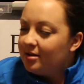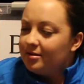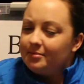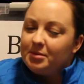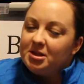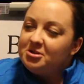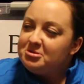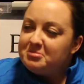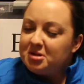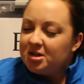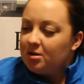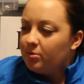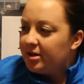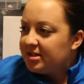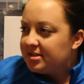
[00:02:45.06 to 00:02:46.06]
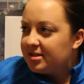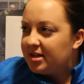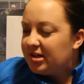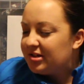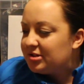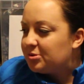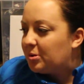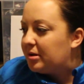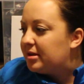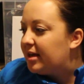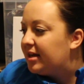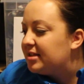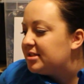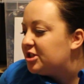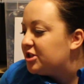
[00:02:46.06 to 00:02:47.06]
I mean, there's a million ways that you could sort
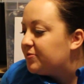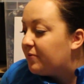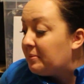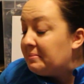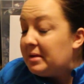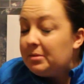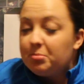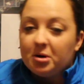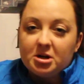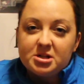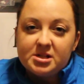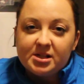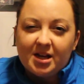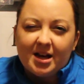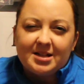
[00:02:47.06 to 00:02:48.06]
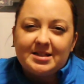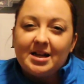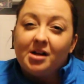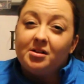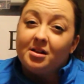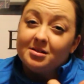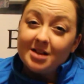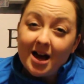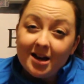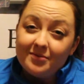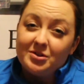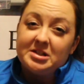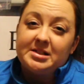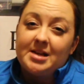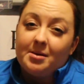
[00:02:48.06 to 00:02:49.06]
things. Just for me personally, I sell a lot
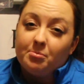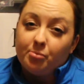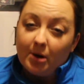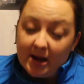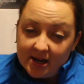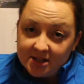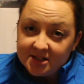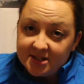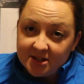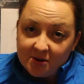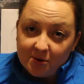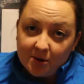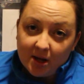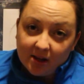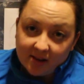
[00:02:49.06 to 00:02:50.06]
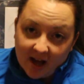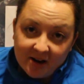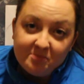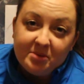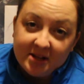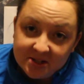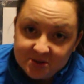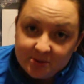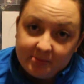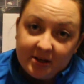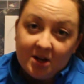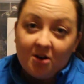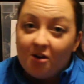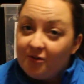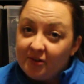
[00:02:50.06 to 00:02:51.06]
of the same brand, so a lot of bins would
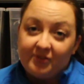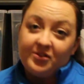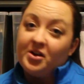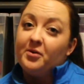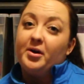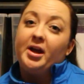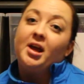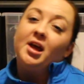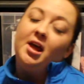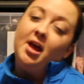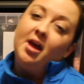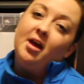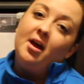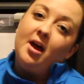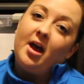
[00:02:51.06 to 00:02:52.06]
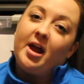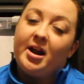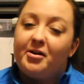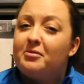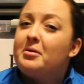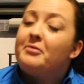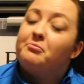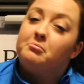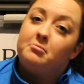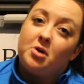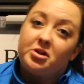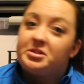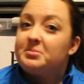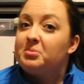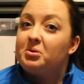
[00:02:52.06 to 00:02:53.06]
be overflowing, and I would have
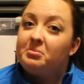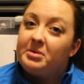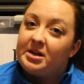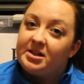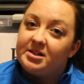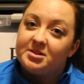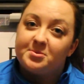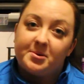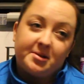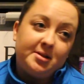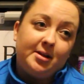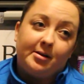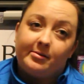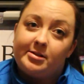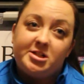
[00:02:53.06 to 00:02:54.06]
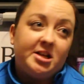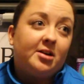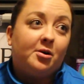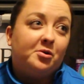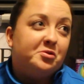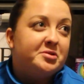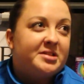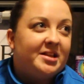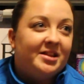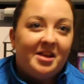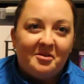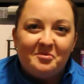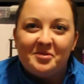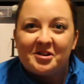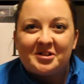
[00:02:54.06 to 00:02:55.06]
multiple bins with, you know, Chicos in
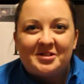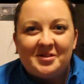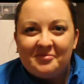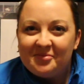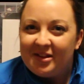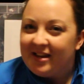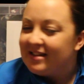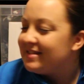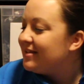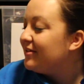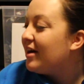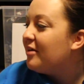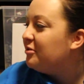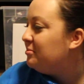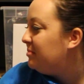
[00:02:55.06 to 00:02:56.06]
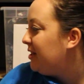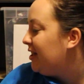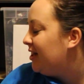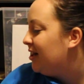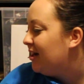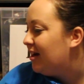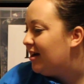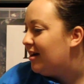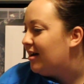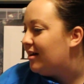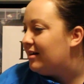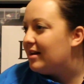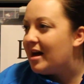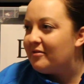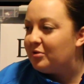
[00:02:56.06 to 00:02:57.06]
them or something, so that would be
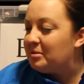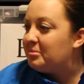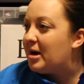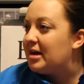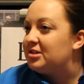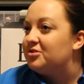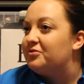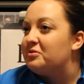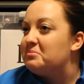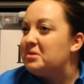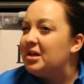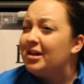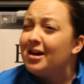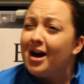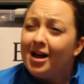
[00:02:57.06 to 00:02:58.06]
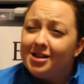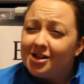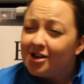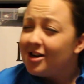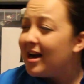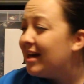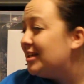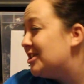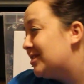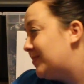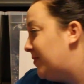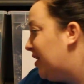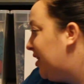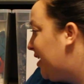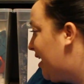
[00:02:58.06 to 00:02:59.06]
not very practical for me. Color, I just
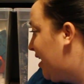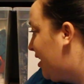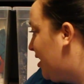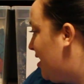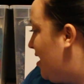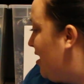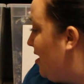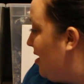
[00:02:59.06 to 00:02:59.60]
feel like